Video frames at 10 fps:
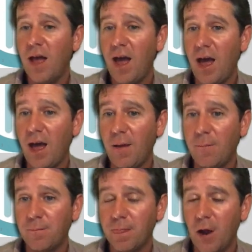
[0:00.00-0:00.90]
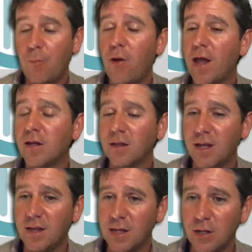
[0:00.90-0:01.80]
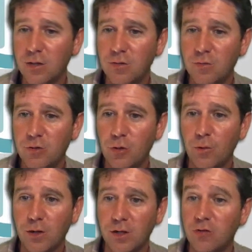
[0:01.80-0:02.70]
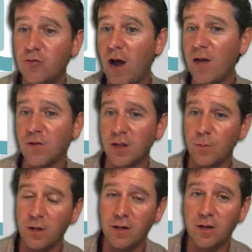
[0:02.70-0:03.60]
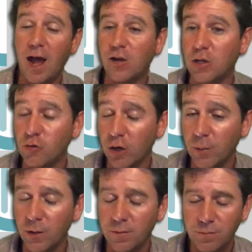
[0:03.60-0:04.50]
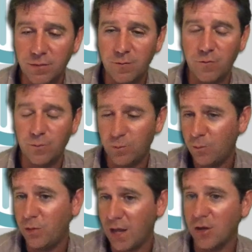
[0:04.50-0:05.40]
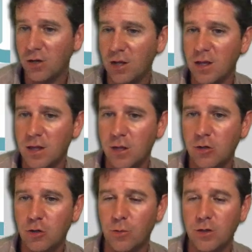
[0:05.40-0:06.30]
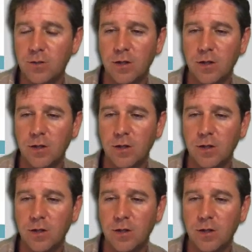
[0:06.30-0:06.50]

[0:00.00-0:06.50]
are present in these tumors and driving them and actually druggable potentially in these tumors?